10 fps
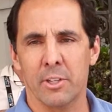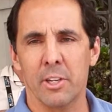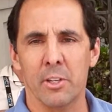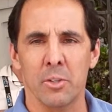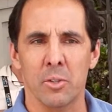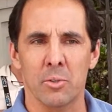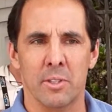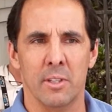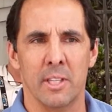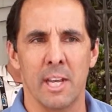you to
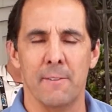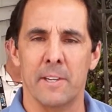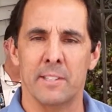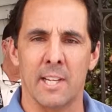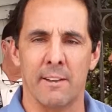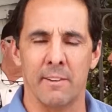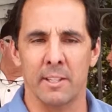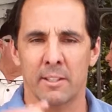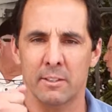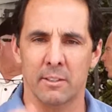use the
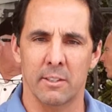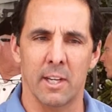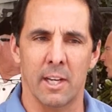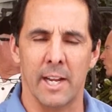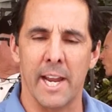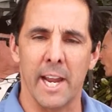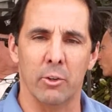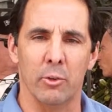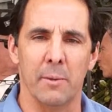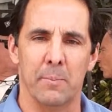FS7 uh,
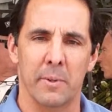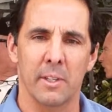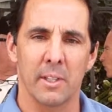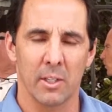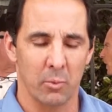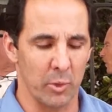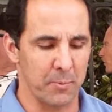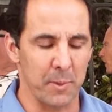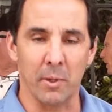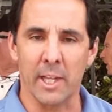hand grip,
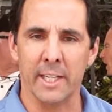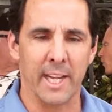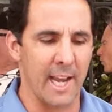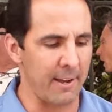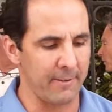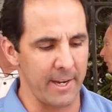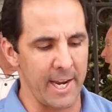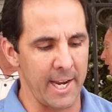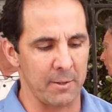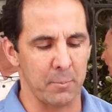which people like to have,
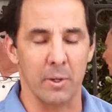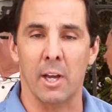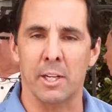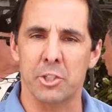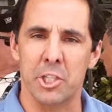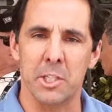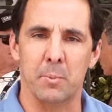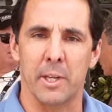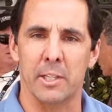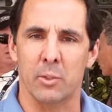and put on a cheese
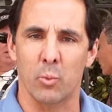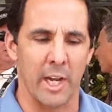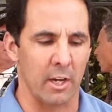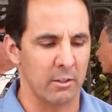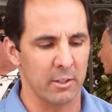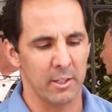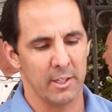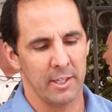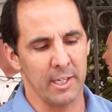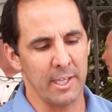plate as well.
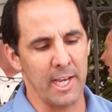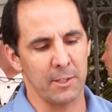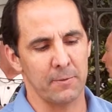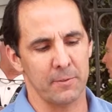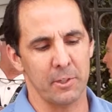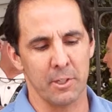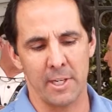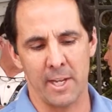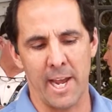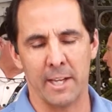It allows, you can
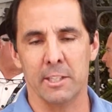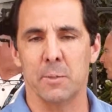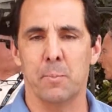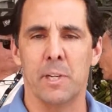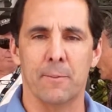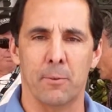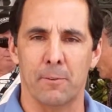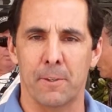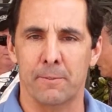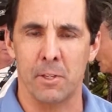add this piece for
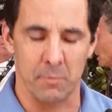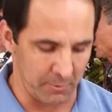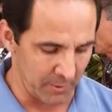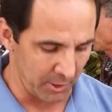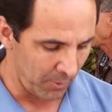a 15 millimeter